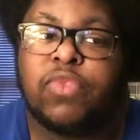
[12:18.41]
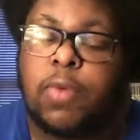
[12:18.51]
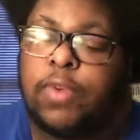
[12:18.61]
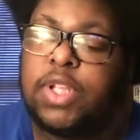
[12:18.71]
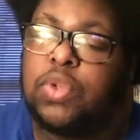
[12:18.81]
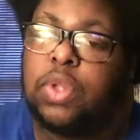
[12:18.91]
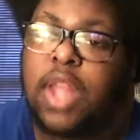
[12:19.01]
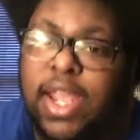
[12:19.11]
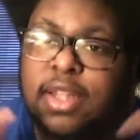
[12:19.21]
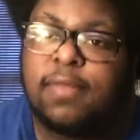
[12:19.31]
Don't forget to
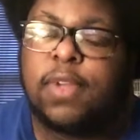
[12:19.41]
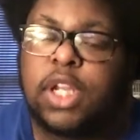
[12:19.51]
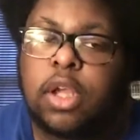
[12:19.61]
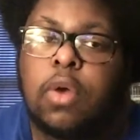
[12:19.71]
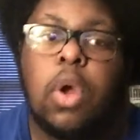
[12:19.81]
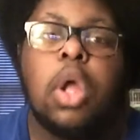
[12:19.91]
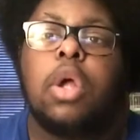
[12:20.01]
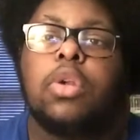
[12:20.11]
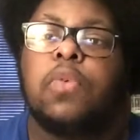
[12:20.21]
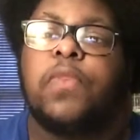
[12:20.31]
like the video.
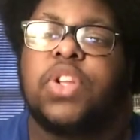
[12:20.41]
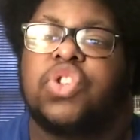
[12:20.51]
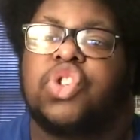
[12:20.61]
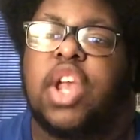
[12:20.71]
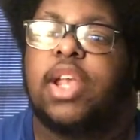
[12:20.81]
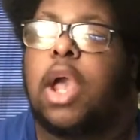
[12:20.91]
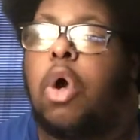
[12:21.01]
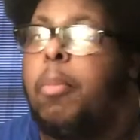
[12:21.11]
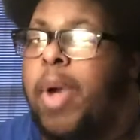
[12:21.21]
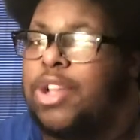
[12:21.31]
Don't forget to check
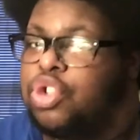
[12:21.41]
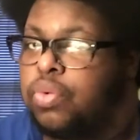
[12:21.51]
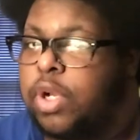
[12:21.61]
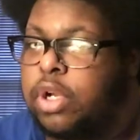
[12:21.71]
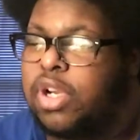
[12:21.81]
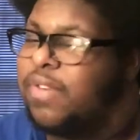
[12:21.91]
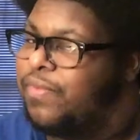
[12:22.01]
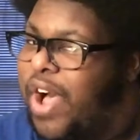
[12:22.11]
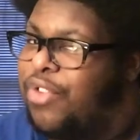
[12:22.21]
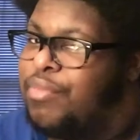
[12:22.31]
out my Twitter and
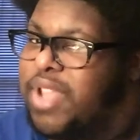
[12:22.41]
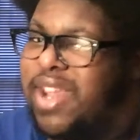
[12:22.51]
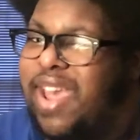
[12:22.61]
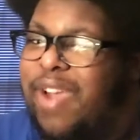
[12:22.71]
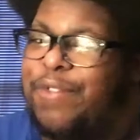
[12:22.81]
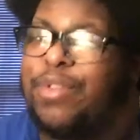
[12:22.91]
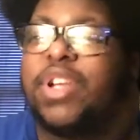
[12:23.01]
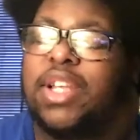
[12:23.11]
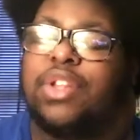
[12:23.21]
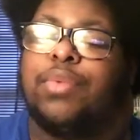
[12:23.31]
follow me at
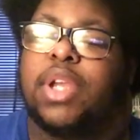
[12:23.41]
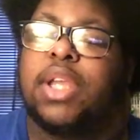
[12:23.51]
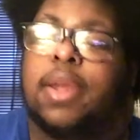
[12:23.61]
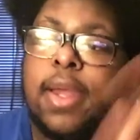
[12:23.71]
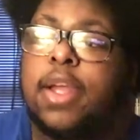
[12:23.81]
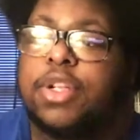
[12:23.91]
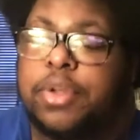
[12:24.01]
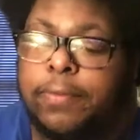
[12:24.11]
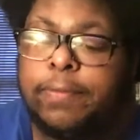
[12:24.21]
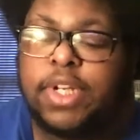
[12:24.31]
AfroGeek3.
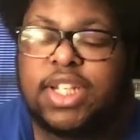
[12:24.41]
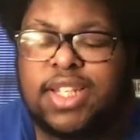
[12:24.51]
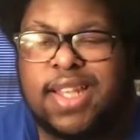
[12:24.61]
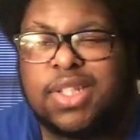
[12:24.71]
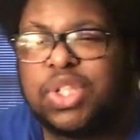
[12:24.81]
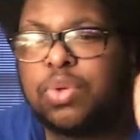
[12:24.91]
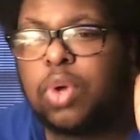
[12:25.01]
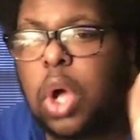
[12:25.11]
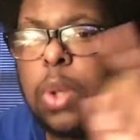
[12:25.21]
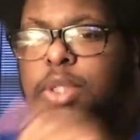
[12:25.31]
Don't forget to
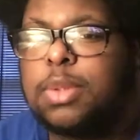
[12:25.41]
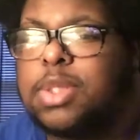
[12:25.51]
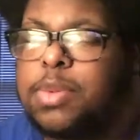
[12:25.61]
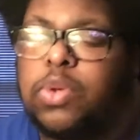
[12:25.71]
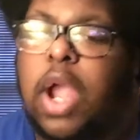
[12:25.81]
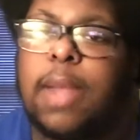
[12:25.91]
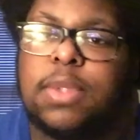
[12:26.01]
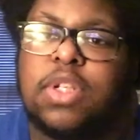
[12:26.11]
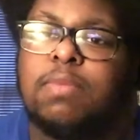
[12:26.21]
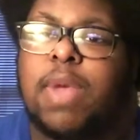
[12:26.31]
also subscribe
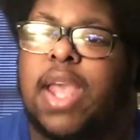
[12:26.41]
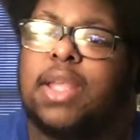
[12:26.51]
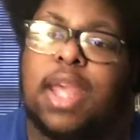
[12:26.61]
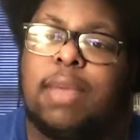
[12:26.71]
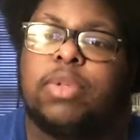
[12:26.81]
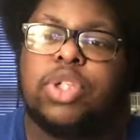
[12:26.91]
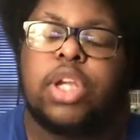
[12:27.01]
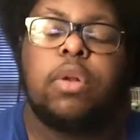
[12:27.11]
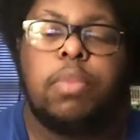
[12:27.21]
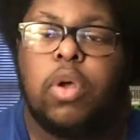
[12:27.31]
to my gaming
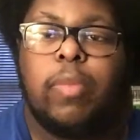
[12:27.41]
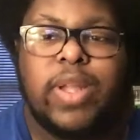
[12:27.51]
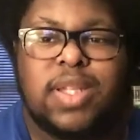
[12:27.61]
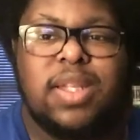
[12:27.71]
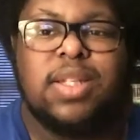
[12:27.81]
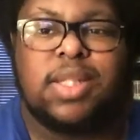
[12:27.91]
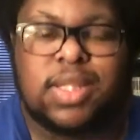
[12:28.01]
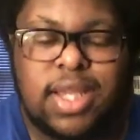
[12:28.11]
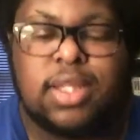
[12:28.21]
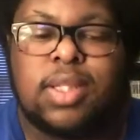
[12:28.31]
channel,
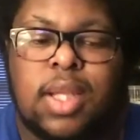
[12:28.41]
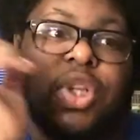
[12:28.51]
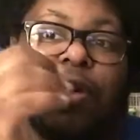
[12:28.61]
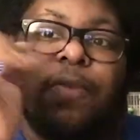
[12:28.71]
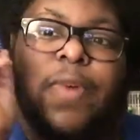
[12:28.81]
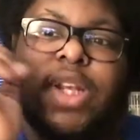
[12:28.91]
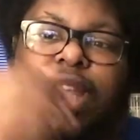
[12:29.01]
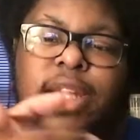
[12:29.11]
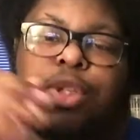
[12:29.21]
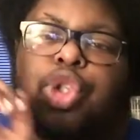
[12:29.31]
PokemonTania6. Don't
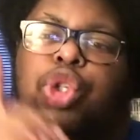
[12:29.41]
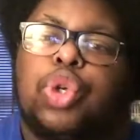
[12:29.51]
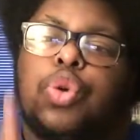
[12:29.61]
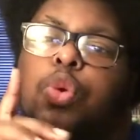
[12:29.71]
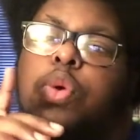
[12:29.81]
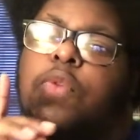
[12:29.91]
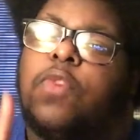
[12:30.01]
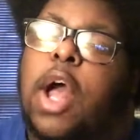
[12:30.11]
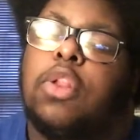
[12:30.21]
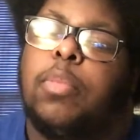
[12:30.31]
forget to
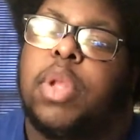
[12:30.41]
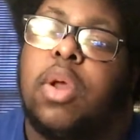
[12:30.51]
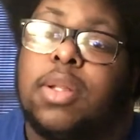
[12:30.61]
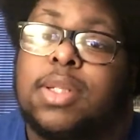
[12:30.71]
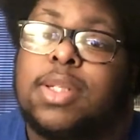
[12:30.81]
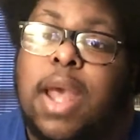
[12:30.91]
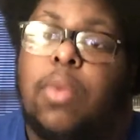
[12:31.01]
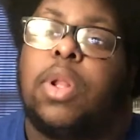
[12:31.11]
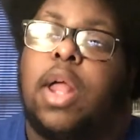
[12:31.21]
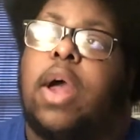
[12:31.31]
follow me on
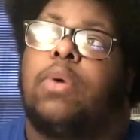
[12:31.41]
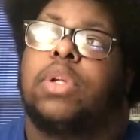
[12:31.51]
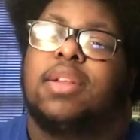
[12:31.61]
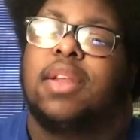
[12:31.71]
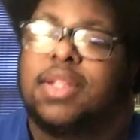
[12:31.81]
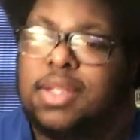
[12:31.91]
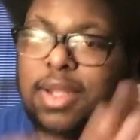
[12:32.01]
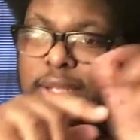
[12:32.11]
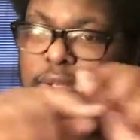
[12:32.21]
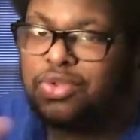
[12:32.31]
SoundCloud. It's
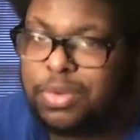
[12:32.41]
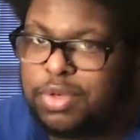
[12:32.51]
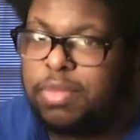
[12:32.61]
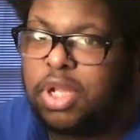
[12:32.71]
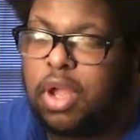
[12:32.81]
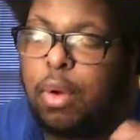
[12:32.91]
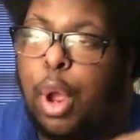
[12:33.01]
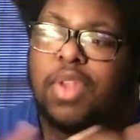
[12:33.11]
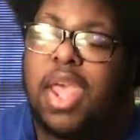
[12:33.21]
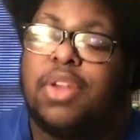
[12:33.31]
linked in the description below.
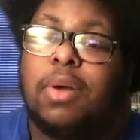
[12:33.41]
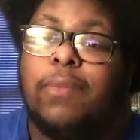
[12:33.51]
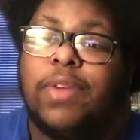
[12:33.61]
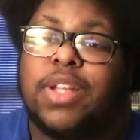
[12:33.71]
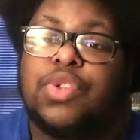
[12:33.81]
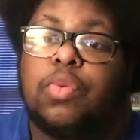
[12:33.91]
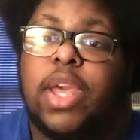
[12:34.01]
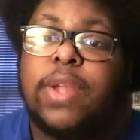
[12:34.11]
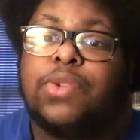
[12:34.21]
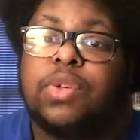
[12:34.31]
And don't forget to
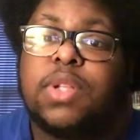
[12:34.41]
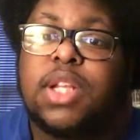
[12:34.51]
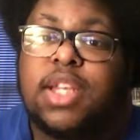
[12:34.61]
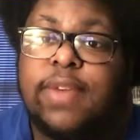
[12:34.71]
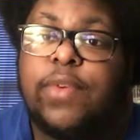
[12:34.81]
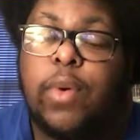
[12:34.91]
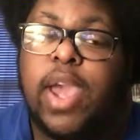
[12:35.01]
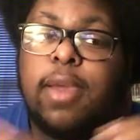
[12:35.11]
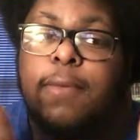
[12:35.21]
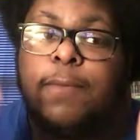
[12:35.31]
enter the
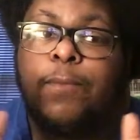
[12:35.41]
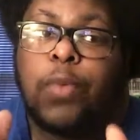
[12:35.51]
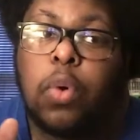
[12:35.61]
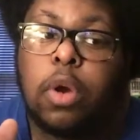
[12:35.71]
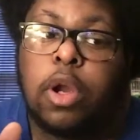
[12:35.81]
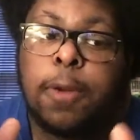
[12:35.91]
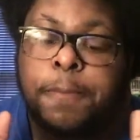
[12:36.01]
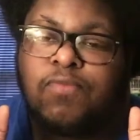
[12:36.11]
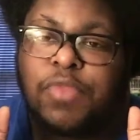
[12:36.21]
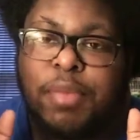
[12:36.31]
giveaway for
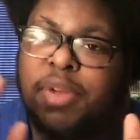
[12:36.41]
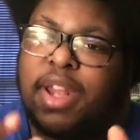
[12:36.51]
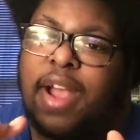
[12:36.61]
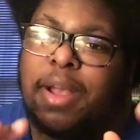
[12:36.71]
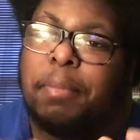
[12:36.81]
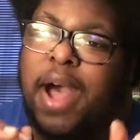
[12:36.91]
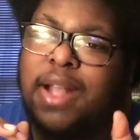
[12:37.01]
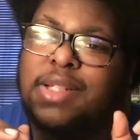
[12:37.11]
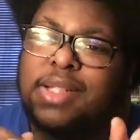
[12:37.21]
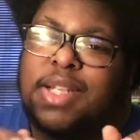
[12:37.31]
Madaka
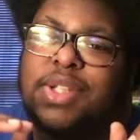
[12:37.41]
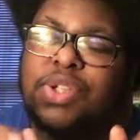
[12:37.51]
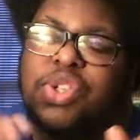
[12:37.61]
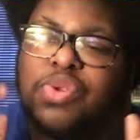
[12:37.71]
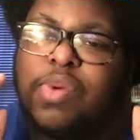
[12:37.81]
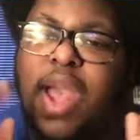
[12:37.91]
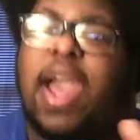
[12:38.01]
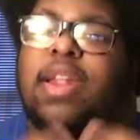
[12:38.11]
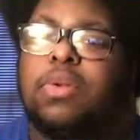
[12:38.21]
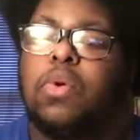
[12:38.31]
Box Season 2
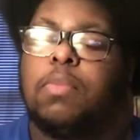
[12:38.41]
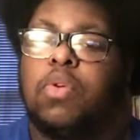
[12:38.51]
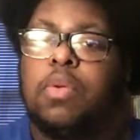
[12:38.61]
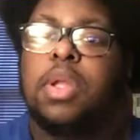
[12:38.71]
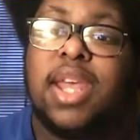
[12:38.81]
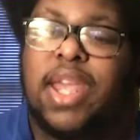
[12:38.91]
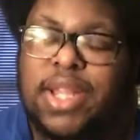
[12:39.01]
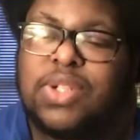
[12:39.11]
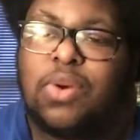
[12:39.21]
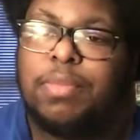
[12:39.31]
Abnormal.
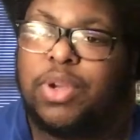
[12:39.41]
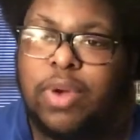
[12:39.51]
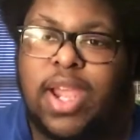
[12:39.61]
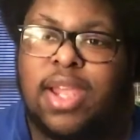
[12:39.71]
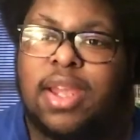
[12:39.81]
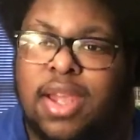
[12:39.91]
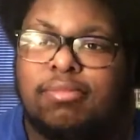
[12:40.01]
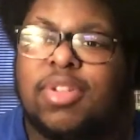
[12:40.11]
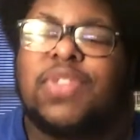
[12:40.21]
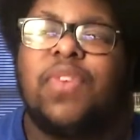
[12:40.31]
It's gonna be great.
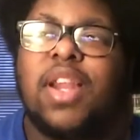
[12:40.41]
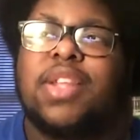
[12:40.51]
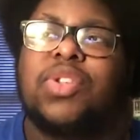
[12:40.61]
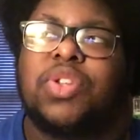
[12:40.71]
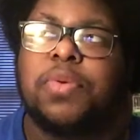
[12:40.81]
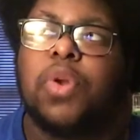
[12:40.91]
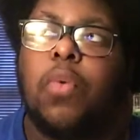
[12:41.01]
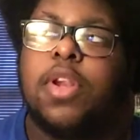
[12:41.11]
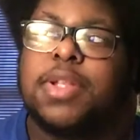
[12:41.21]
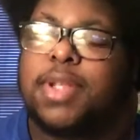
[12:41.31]
What's funny is still no
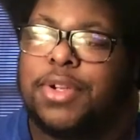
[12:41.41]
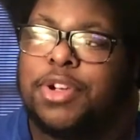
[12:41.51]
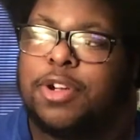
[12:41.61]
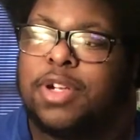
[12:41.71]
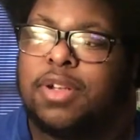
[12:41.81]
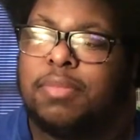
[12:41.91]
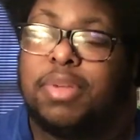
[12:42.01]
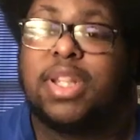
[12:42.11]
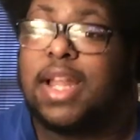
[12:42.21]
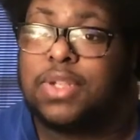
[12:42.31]
one has entered,
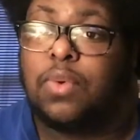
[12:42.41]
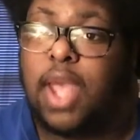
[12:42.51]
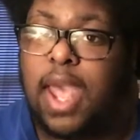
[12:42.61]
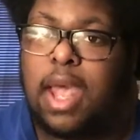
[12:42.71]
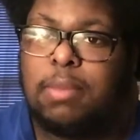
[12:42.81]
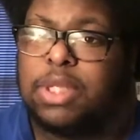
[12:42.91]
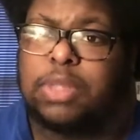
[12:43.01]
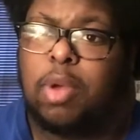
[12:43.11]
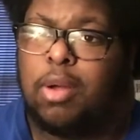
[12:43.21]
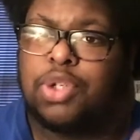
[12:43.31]
but that's okay. I'm a
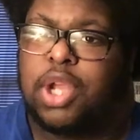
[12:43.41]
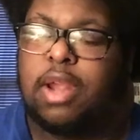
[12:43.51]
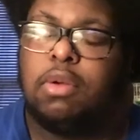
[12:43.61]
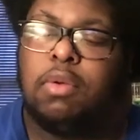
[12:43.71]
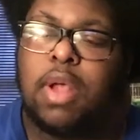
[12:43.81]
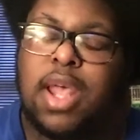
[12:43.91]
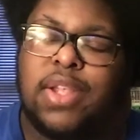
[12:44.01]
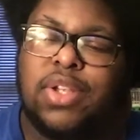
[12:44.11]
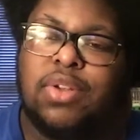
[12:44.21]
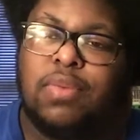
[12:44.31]
small channel,
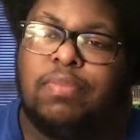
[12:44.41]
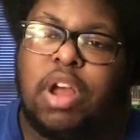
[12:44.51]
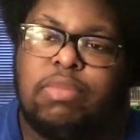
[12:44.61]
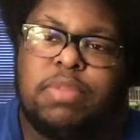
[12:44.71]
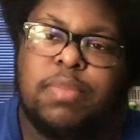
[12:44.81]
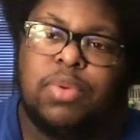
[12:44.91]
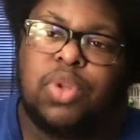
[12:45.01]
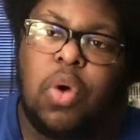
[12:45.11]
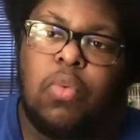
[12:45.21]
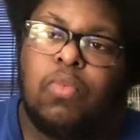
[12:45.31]
and, you know, probably people
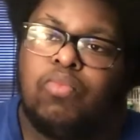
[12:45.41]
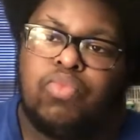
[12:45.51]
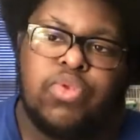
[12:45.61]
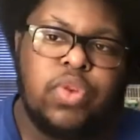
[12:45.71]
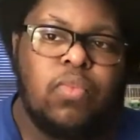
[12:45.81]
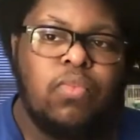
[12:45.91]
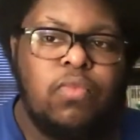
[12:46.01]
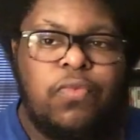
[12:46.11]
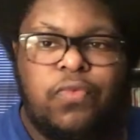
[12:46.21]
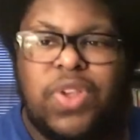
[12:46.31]
don't really
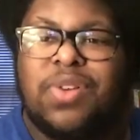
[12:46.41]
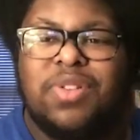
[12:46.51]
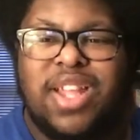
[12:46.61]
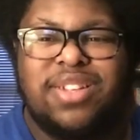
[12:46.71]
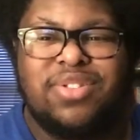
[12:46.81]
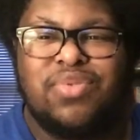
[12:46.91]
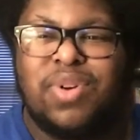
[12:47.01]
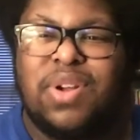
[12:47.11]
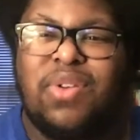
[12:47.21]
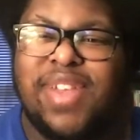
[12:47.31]
feel like
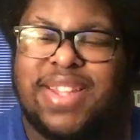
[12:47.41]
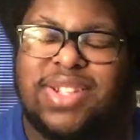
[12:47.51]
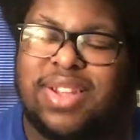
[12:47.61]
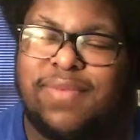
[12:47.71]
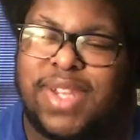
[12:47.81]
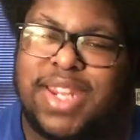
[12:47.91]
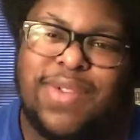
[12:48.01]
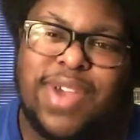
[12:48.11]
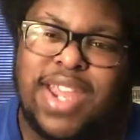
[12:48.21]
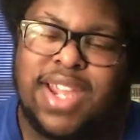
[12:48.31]
doing all that stuff
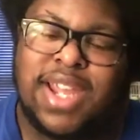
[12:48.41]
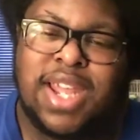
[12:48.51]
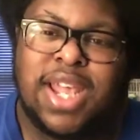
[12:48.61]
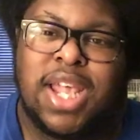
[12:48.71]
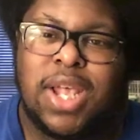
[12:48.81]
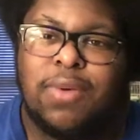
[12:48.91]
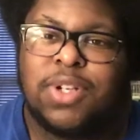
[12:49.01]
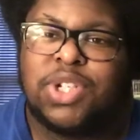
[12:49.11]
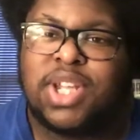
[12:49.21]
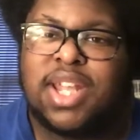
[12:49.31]
anyway,
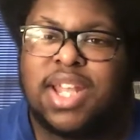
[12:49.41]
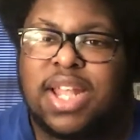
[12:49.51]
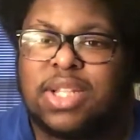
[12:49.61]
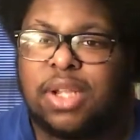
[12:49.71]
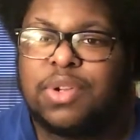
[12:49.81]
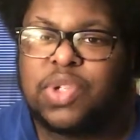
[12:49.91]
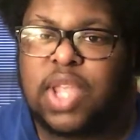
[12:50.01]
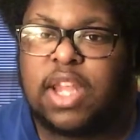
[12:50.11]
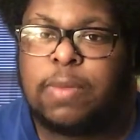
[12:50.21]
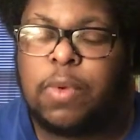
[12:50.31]
which is
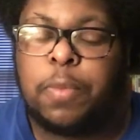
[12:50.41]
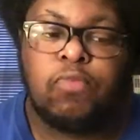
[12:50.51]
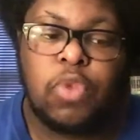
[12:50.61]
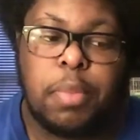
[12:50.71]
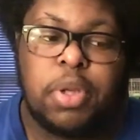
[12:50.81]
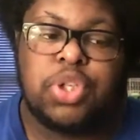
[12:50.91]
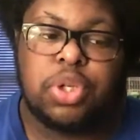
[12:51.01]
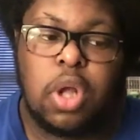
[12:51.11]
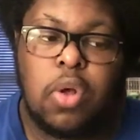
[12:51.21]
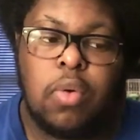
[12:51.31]
understandable. But,
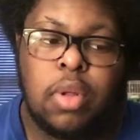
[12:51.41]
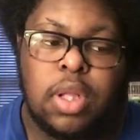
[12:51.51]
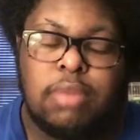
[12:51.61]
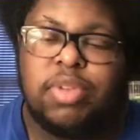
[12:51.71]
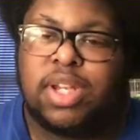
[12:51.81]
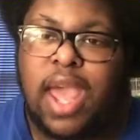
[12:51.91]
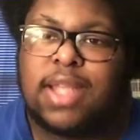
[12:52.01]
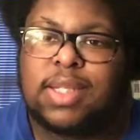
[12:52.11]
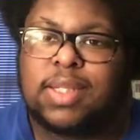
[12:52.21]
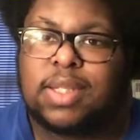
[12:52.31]
you know, be
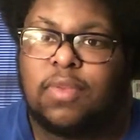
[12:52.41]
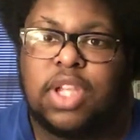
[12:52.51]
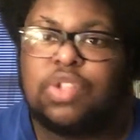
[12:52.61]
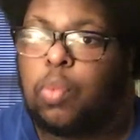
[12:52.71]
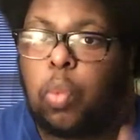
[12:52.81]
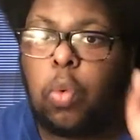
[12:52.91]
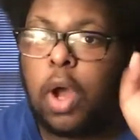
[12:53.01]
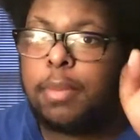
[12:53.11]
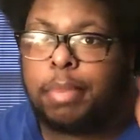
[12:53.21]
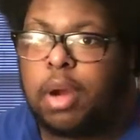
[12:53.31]
nice if at least
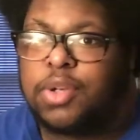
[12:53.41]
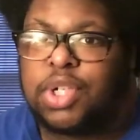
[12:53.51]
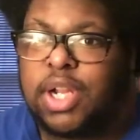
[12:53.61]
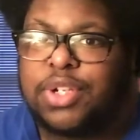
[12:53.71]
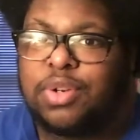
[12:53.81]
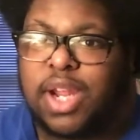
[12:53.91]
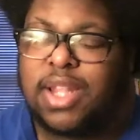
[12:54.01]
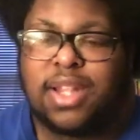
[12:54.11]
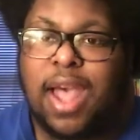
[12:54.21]
one person entered it.